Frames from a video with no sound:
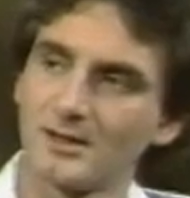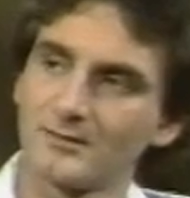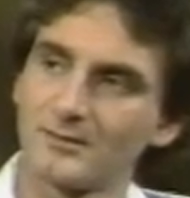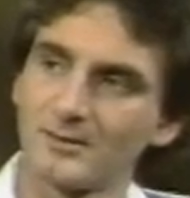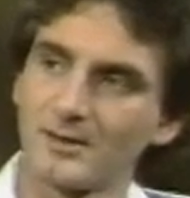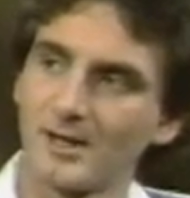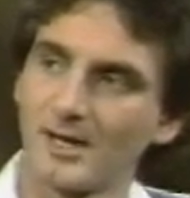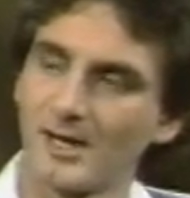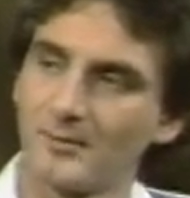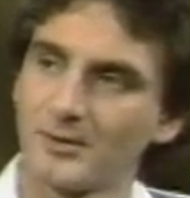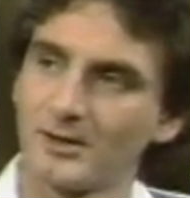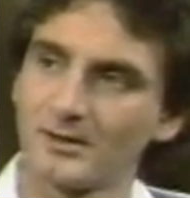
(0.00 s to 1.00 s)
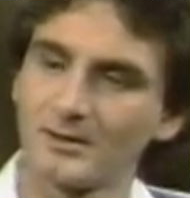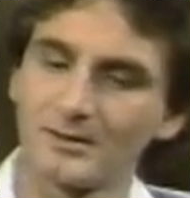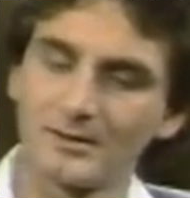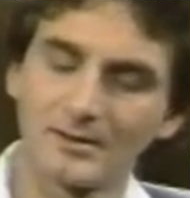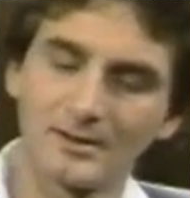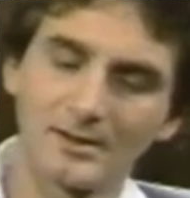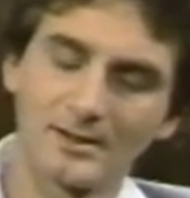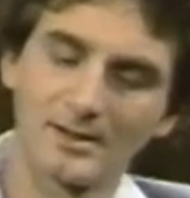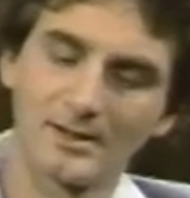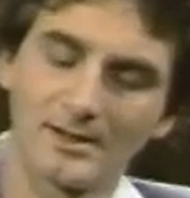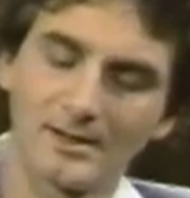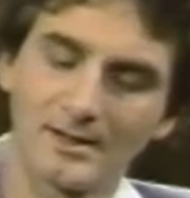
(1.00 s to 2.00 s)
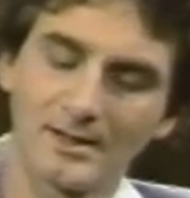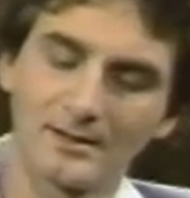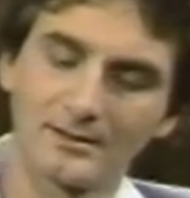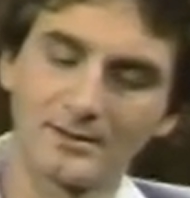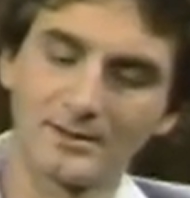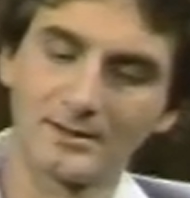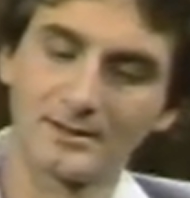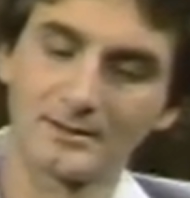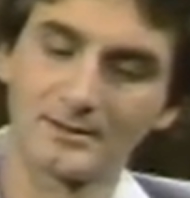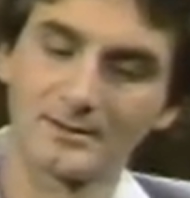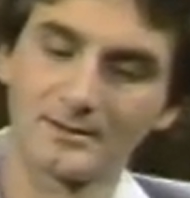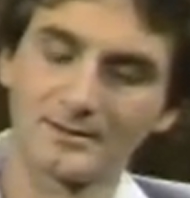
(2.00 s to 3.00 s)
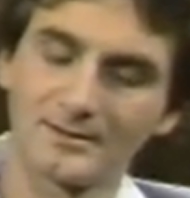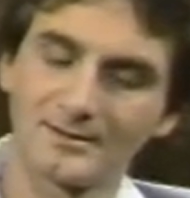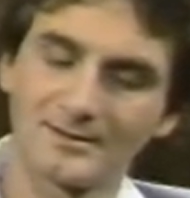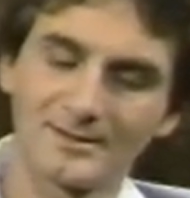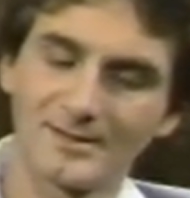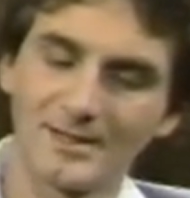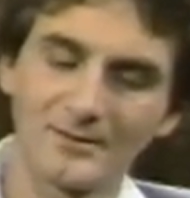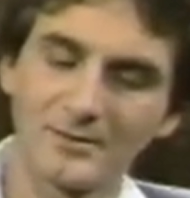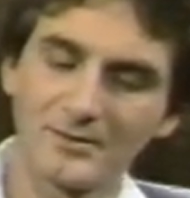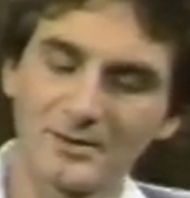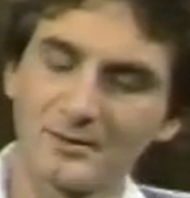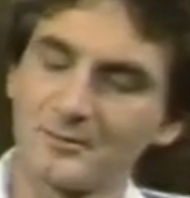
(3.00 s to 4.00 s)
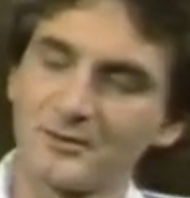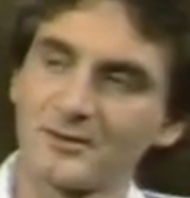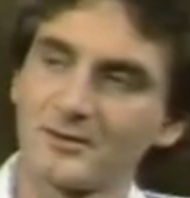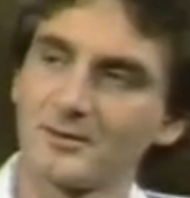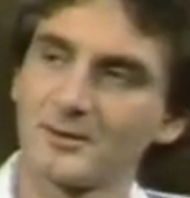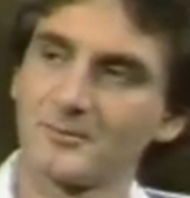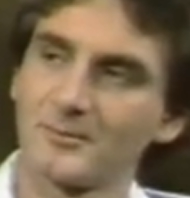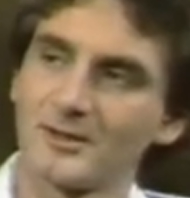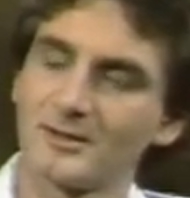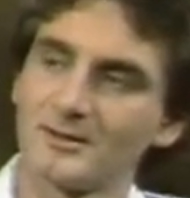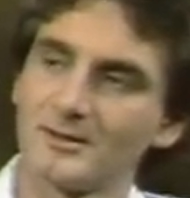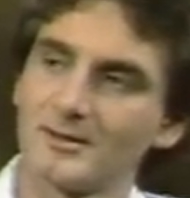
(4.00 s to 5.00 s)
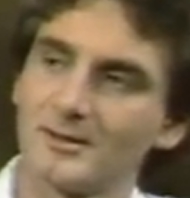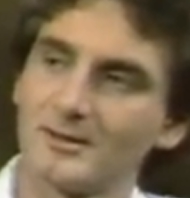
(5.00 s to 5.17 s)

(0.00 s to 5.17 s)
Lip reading: John very happy, and everything was going well.